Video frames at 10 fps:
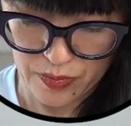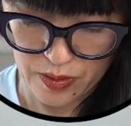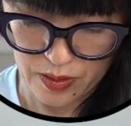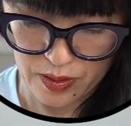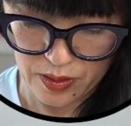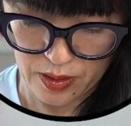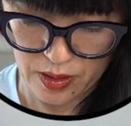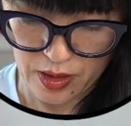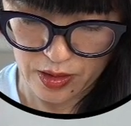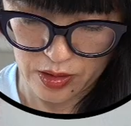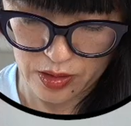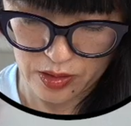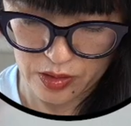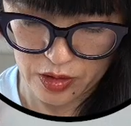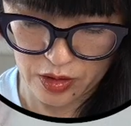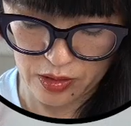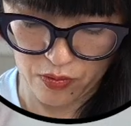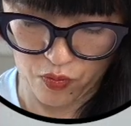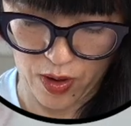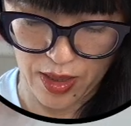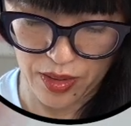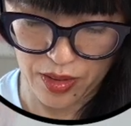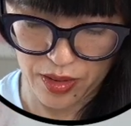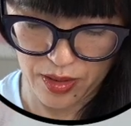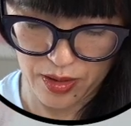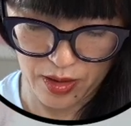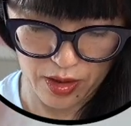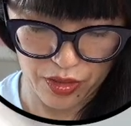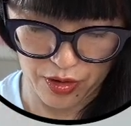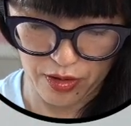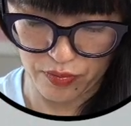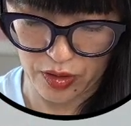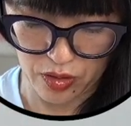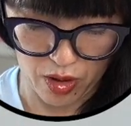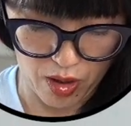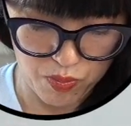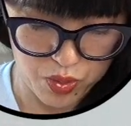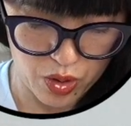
Kind of like this. Just the 1/3 of the top.